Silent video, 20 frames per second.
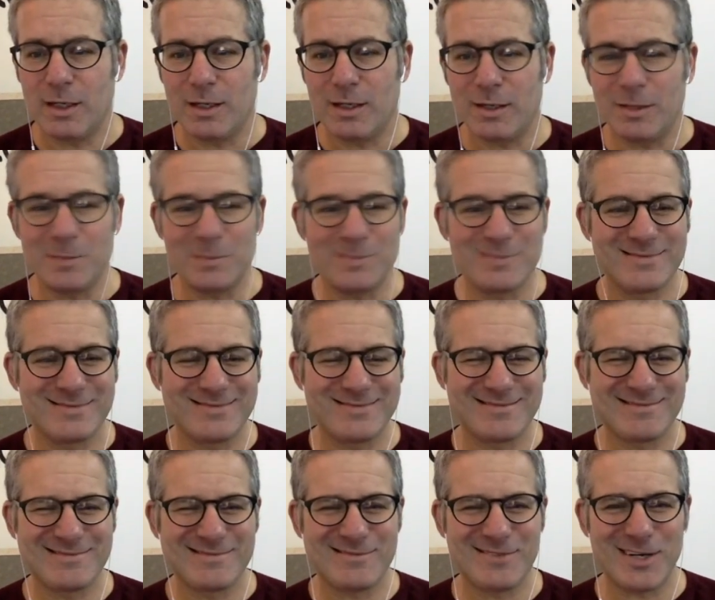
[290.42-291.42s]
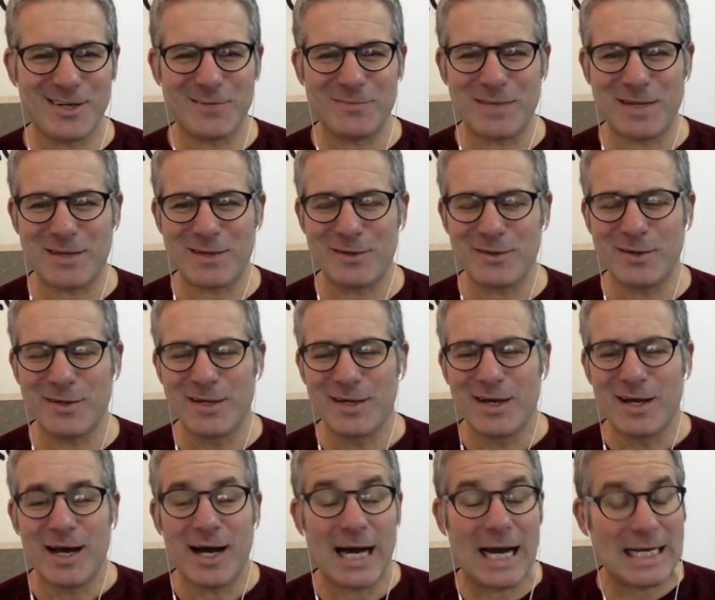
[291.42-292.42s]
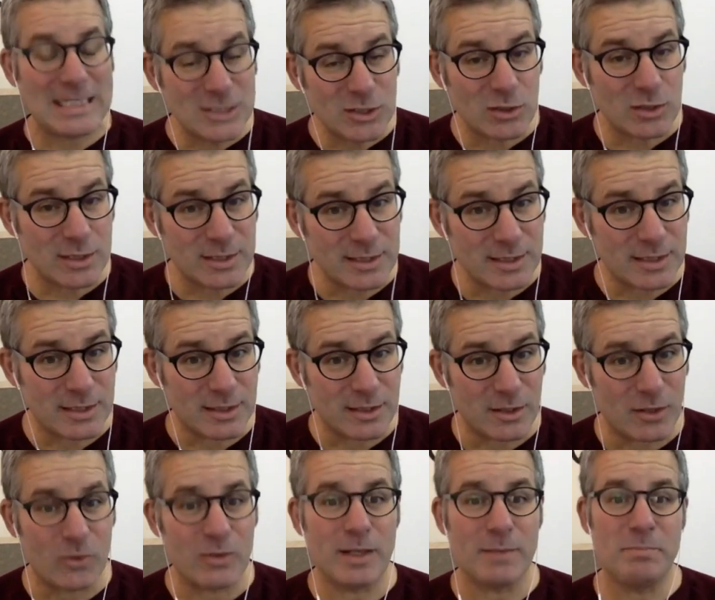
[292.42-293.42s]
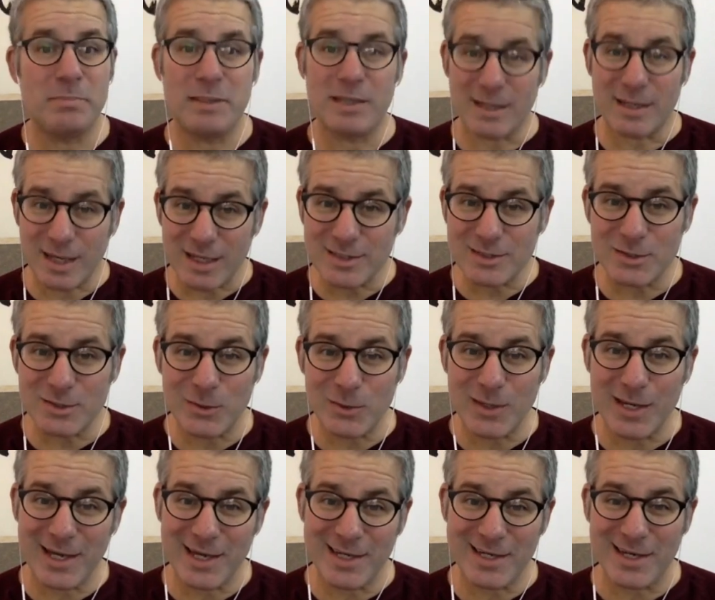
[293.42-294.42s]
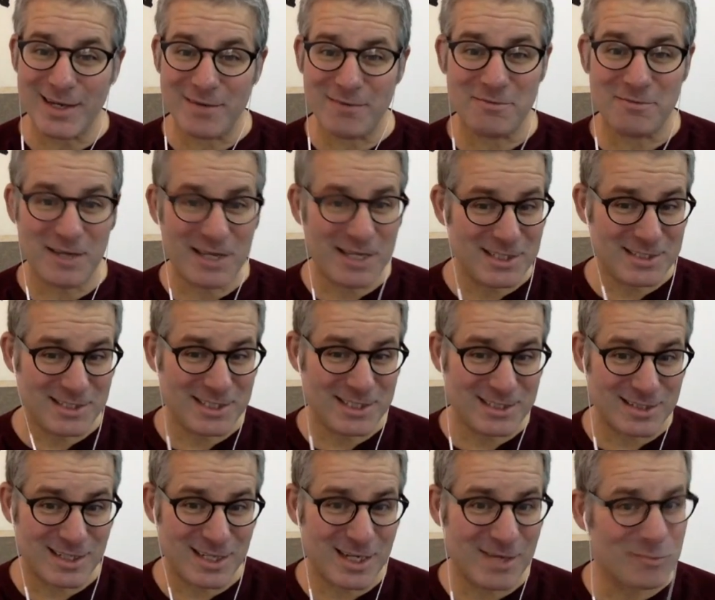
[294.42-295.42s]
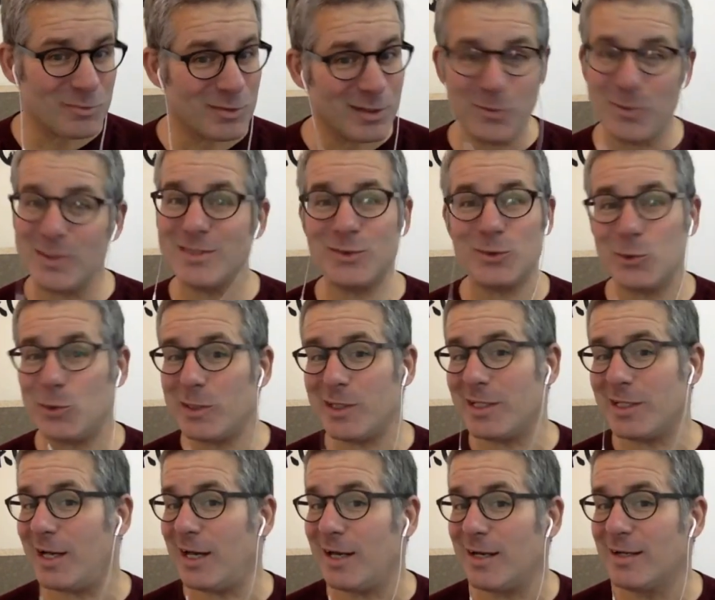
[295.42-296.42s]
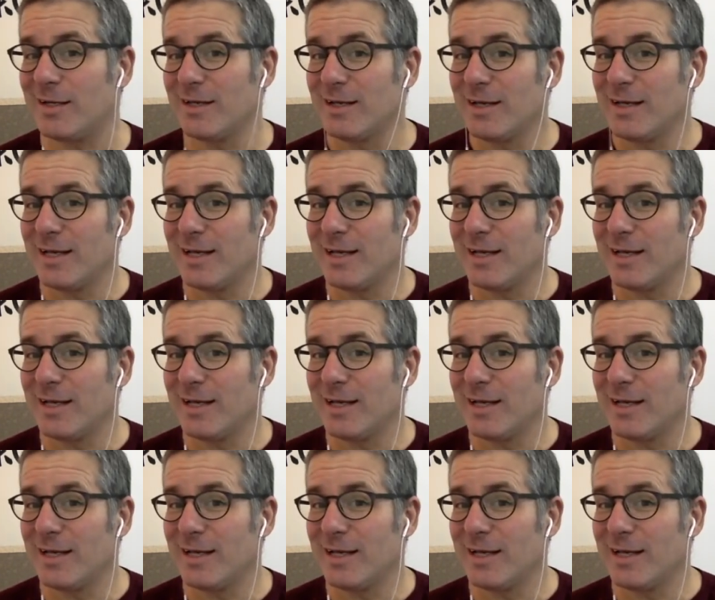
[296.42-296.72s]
Right on, Matthew. I certainly didn't know that Picasso had a phase in his life where he wasn't doing that.